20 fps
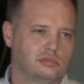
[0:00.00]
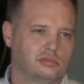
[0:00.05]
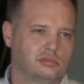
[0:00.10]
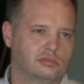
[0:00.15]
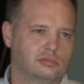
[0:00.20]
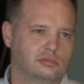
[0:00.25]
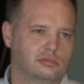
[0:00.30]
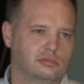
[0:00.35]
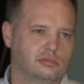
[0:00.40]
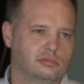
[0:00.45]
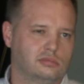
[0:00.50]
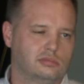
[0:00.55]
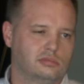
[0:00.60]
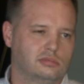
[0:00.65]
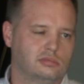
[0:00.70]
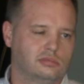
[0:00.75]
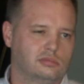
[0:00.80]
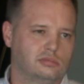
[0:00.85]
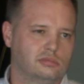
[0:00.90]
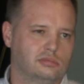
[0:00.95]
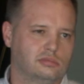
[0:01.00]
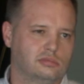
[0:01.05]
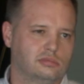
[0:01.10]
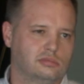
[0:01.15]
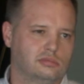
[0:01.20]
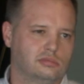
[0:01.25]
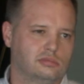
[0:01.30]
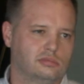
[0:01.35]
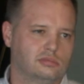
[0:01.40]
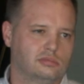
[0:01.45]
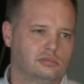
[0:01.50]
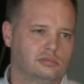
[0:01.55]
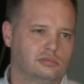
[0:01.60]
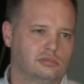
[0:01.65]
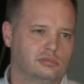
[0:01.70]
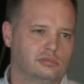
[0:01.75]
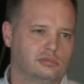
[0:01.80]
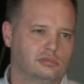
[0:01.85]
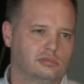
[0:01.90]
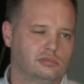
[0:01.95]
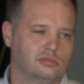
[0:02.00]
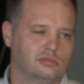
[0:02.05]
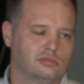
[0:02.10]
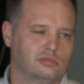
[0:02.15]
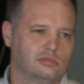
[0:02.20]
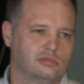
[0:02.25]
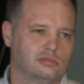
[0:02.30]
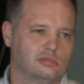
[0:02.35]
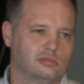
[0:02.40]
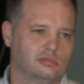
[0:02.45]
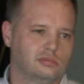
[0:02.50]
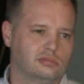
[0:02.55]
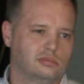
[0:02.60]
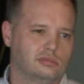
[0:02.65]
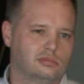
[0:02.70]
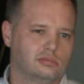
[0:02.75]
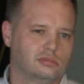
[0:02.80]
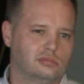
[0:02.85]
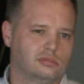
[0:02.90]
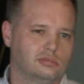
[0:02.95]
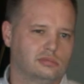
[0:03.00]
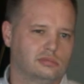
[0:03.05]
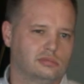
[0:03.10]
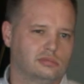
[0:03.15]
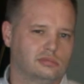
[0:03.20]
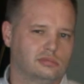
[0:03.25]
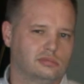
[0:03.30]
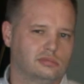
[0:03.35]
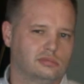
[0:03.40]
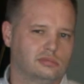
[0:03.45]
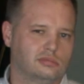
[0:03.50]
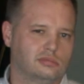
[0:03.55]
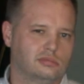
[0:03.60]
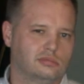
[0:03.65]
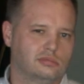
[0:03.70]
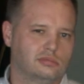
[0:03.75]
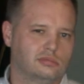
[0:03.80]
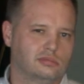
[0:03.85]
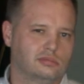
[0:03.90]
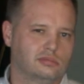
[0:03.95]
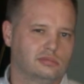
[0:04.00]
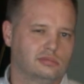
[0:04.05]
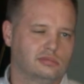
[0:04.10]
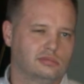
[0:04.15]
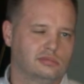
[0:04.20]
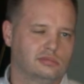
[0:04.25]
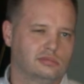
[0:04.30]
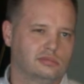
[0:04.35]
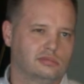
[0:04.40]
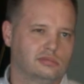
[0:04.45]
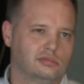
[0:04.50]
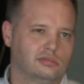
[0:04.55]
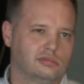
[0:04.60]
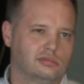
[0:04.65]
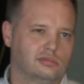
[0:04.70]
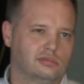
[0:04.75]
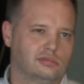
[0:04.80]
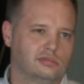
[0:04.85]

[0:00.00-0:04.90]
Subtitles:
No words are spoken by the person on screen.